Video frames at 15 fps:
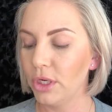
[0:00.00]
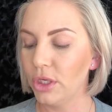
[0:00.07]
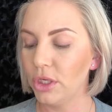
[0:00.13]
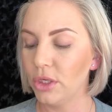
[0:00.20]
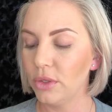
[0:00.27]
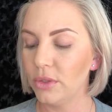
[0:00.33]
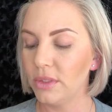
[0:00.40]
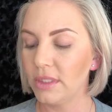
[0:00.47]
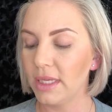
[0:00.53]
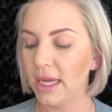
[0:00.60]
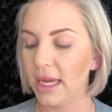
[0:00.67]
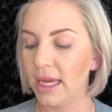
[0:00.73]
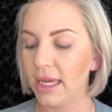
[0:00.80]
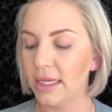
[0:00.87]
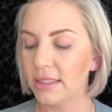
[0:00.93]
to use
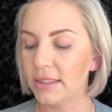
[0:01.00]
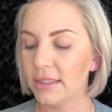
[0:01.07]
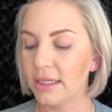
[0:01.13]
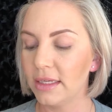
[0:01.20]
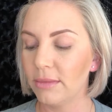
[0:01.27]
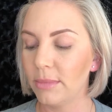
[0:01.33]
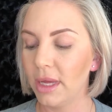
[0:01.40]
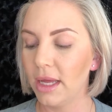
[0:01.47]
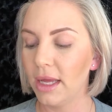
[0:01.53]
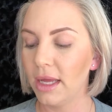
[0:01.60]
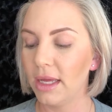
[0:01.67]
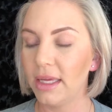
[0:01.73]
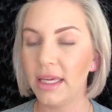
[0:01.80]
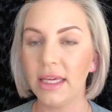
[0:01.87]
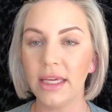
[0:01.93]
a
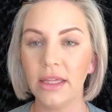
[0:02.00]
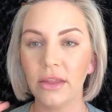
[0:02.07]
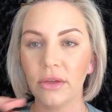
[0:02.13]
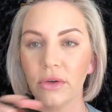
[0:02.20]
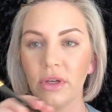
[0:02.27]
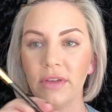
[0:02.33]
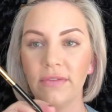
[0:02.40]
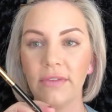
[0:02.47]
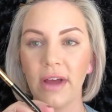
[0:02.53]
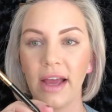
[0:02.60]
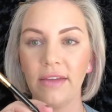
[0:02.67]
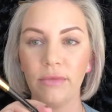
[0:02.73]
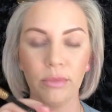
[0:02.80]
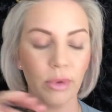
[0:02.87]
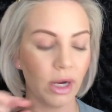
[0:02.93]
Sigma
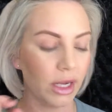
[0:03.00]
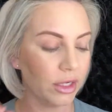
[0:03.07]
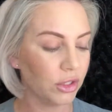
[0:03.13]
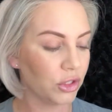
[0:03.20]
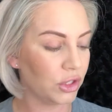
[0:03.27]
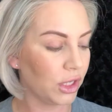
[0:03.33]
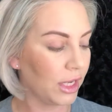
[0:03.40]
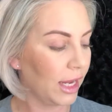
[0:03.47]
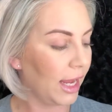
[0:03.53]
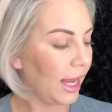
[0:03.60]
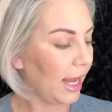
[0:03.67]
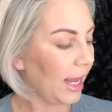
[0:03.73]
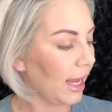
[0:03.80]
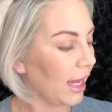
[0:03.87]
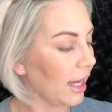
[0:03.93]
E35 brush,
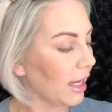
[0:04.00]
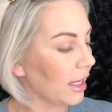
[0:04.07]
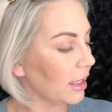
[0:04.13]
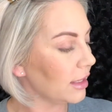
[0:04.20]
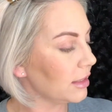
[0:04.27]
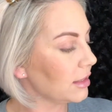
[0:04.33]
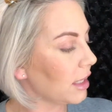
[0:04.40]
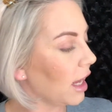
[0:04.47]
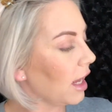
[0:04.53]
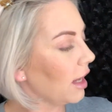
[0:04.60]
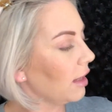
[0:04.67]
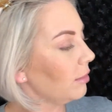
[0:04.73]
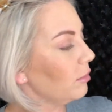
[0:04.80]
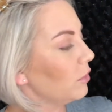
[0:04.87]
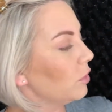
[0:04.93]
and
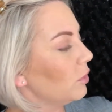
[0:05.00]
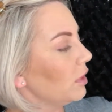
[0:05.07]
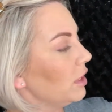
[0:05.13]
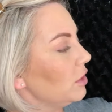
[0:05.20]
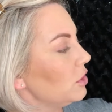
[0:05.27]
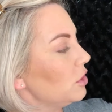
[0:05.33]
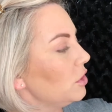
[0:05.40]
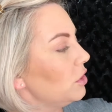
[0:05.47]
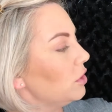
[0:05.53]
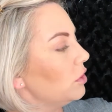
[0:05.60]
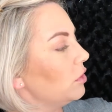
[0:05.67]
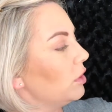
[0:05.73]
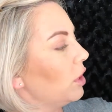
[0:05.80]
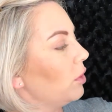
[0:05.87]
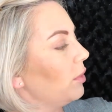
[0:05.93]
I'm going
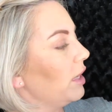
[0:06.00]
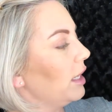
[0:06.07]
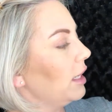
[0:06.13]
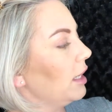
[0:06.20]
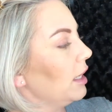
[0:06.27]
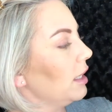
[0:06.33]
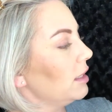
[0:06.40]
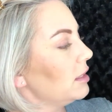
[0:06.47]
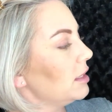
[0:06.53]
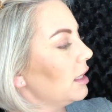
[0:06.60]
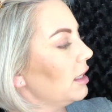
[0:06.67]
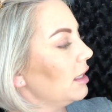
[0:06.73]
to go in to